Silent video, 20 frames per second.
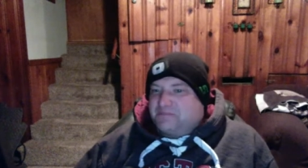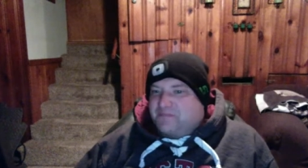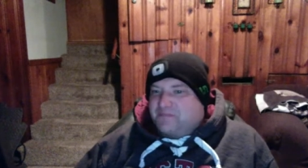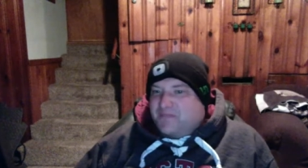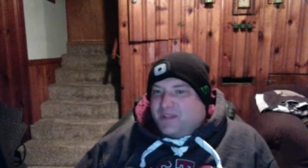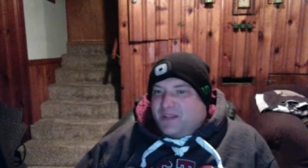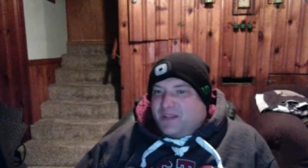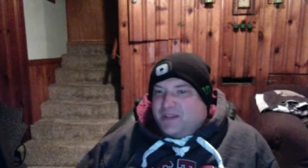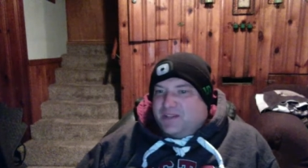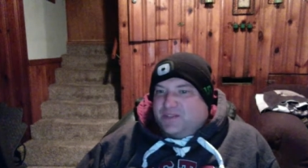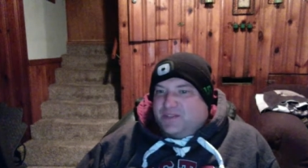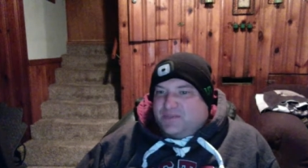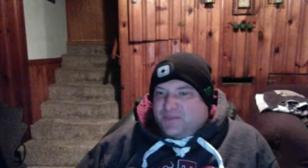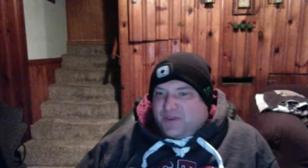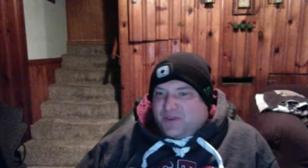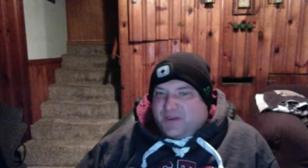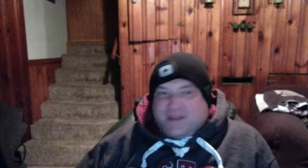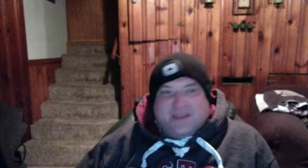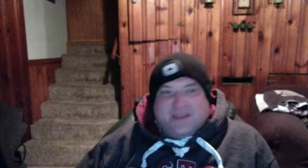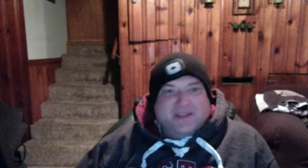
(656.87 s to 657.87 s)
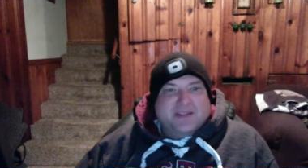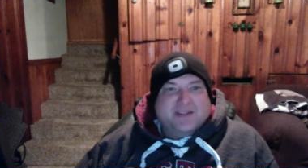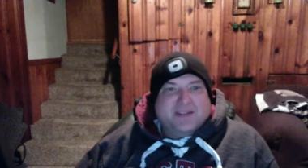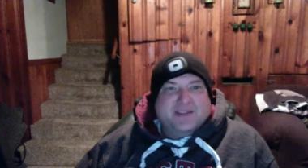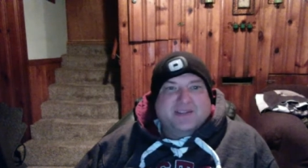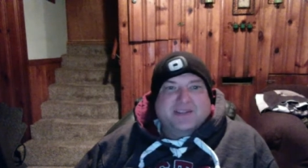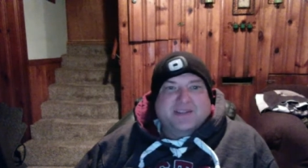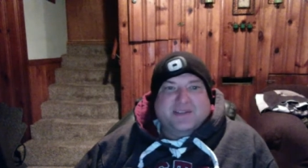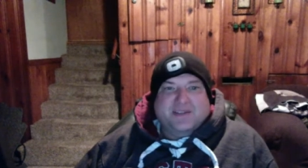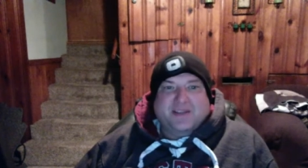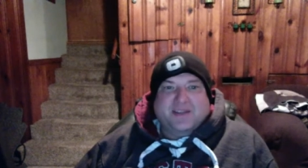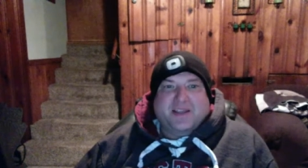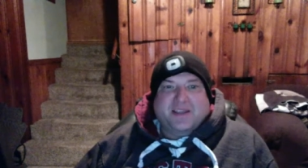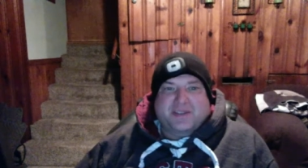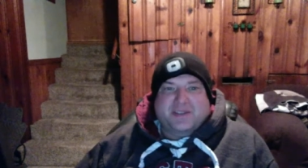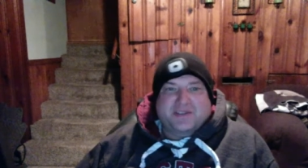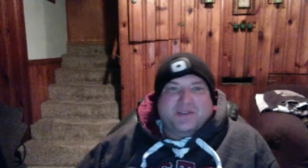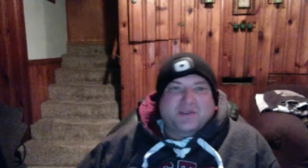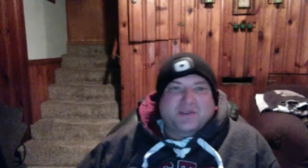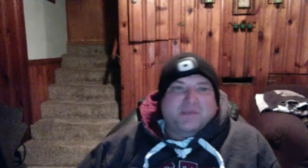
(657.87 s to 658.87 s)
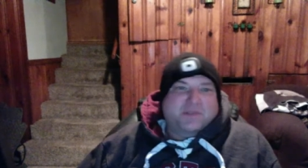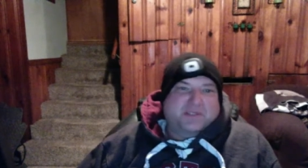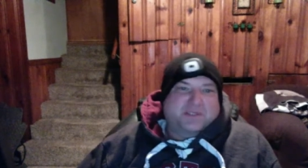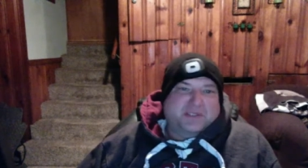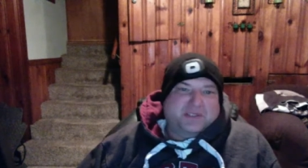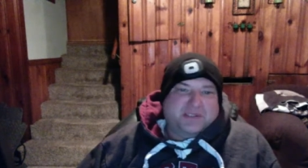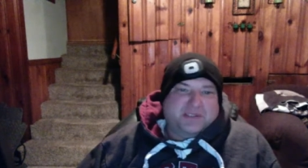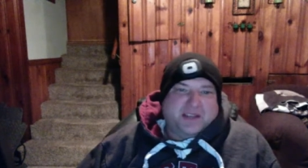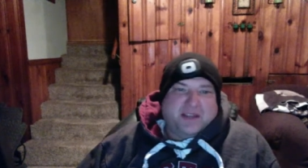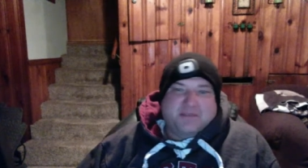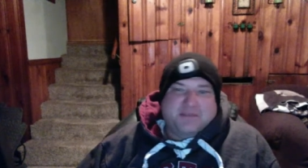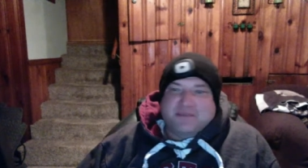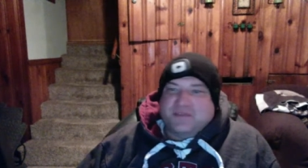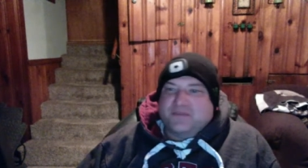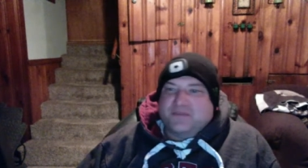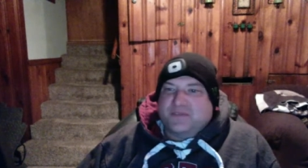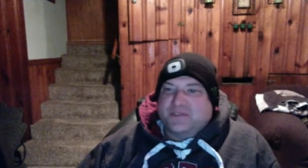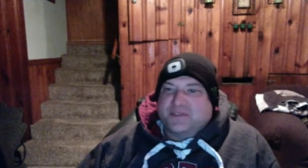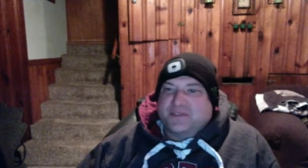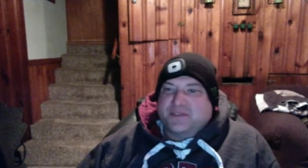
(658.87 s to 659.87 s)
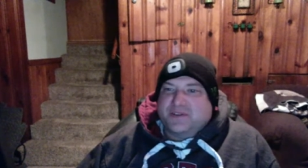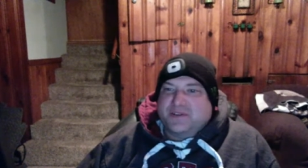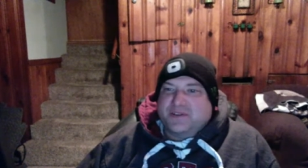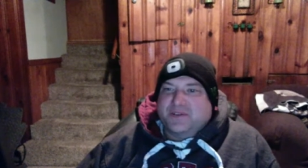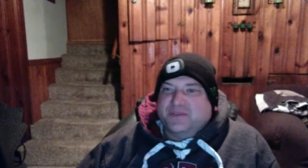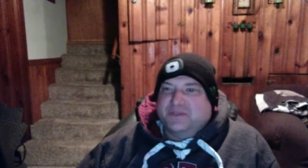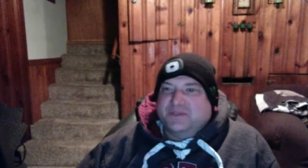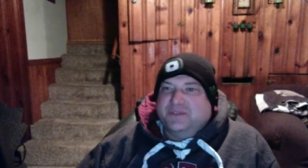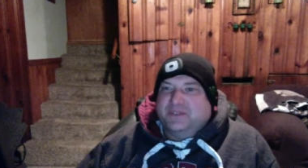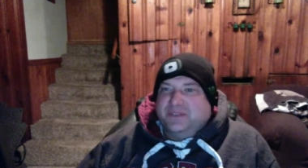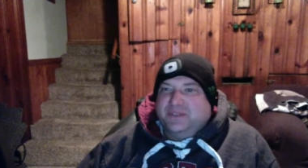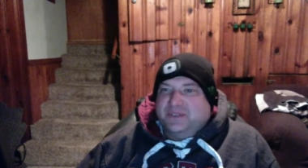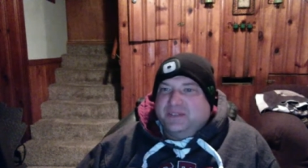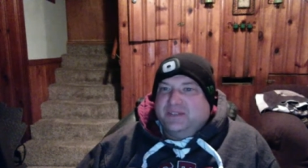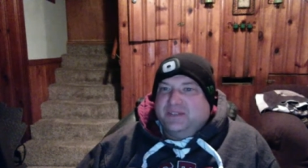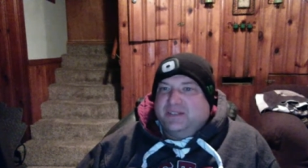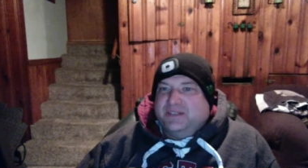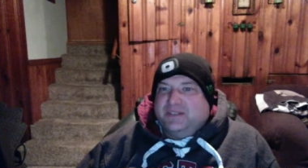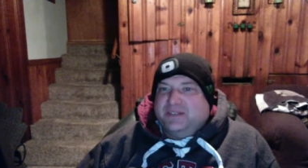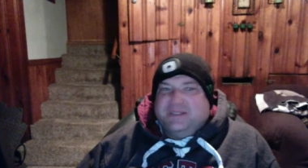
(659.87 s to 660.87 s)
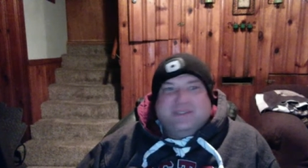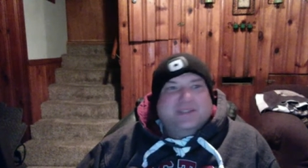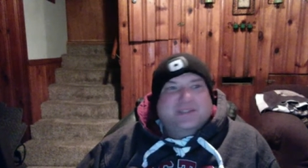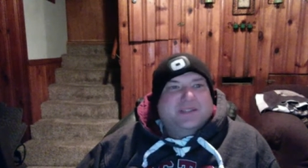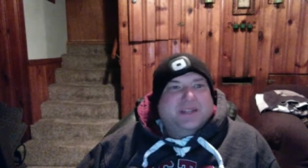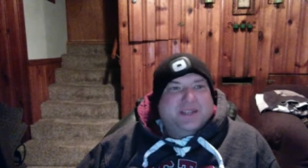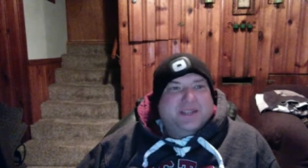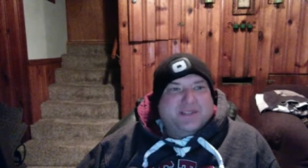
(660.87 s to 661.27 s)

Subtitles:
That is funny. You guys know about the time difference, you know? It's